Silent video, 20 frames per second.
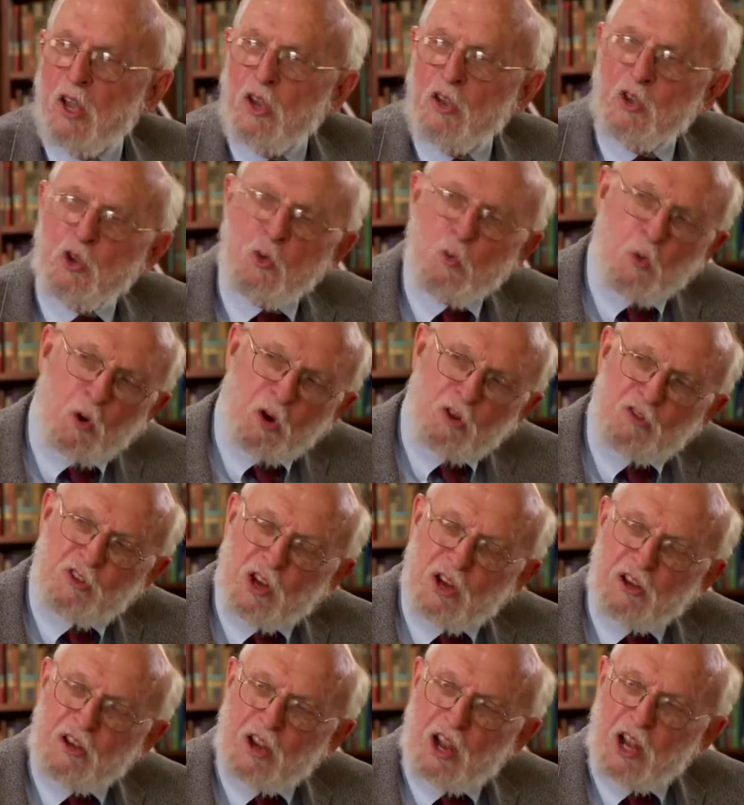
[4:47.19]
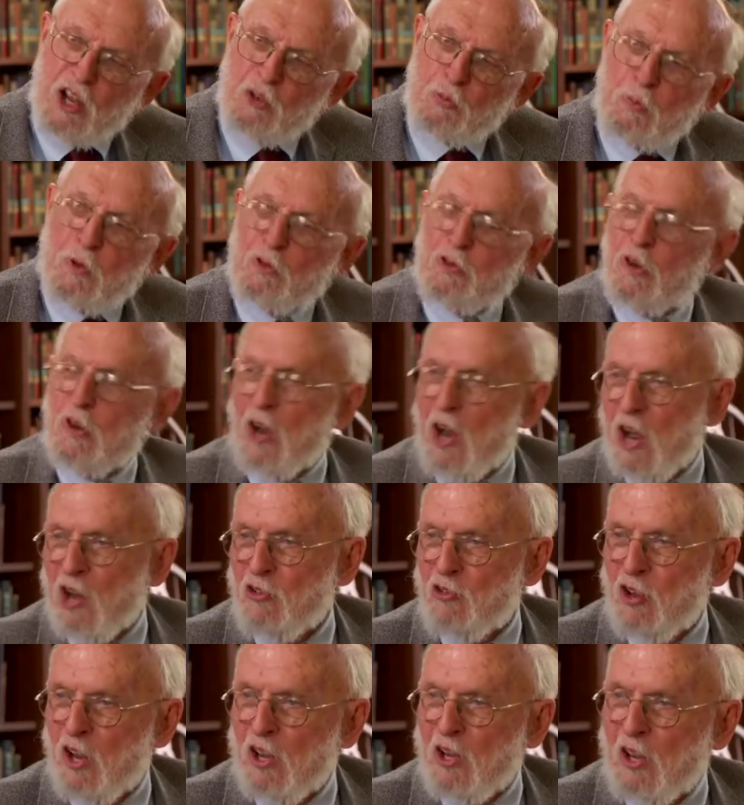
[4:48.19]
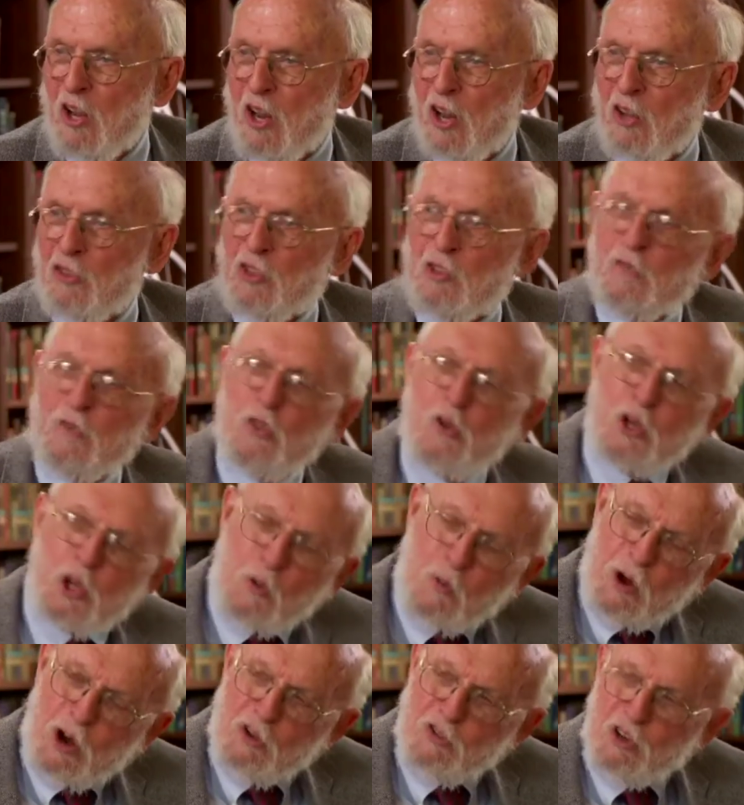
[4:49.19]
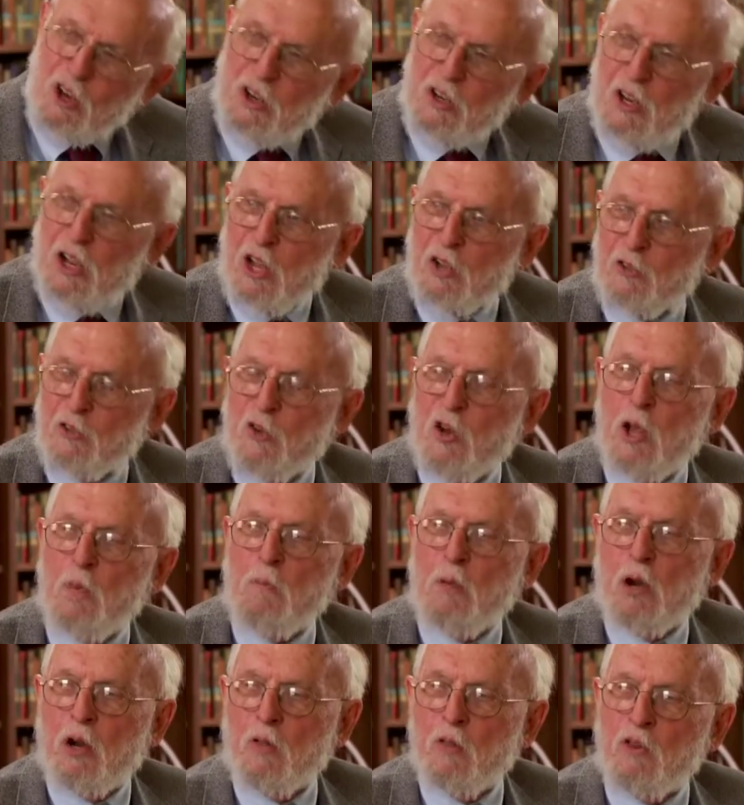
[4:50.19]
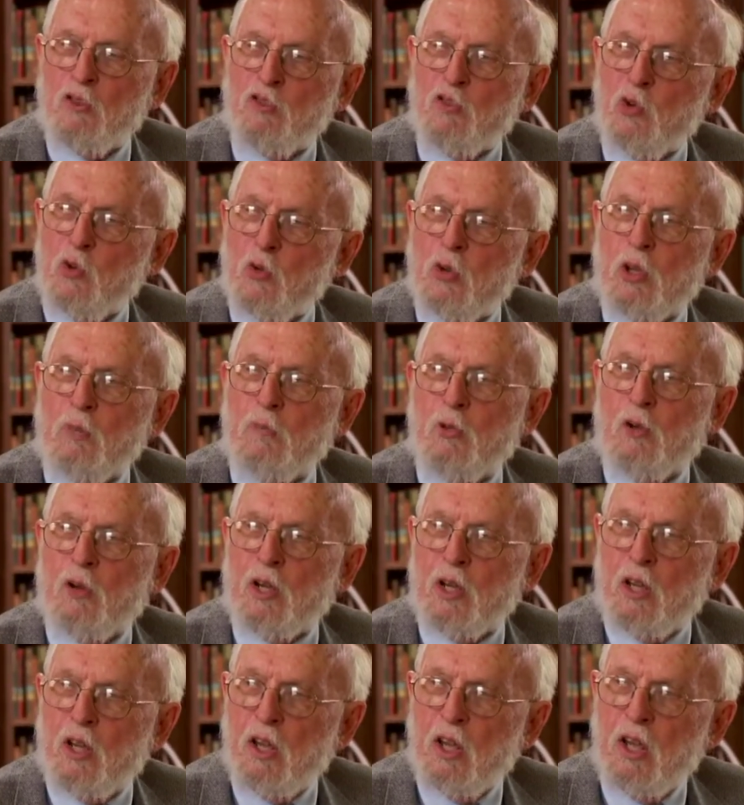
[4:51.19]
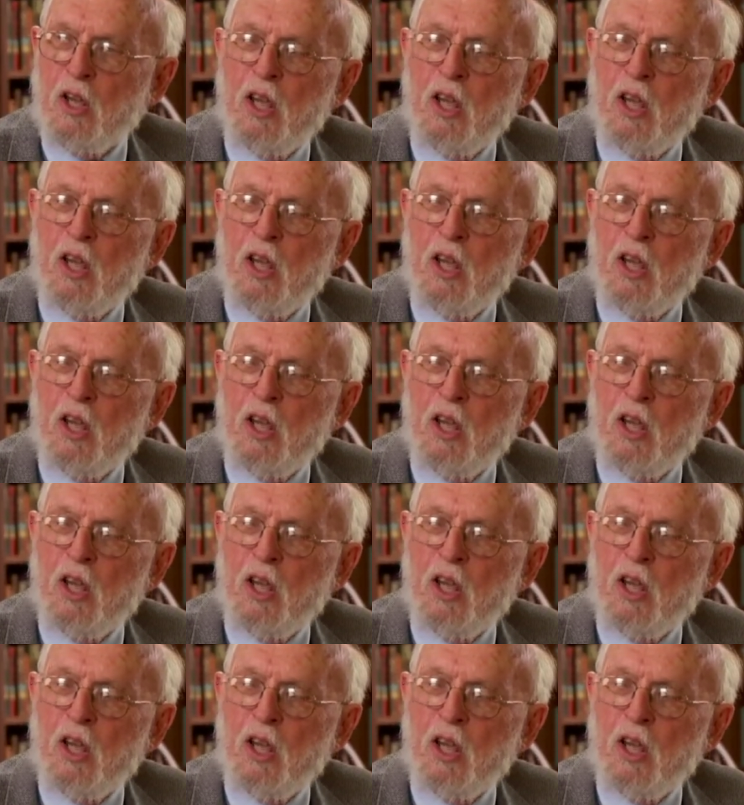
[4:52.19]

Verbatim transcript: you were Gentiles, but you're not Gentiles, even though you are Gentiles. You're not part of this new community.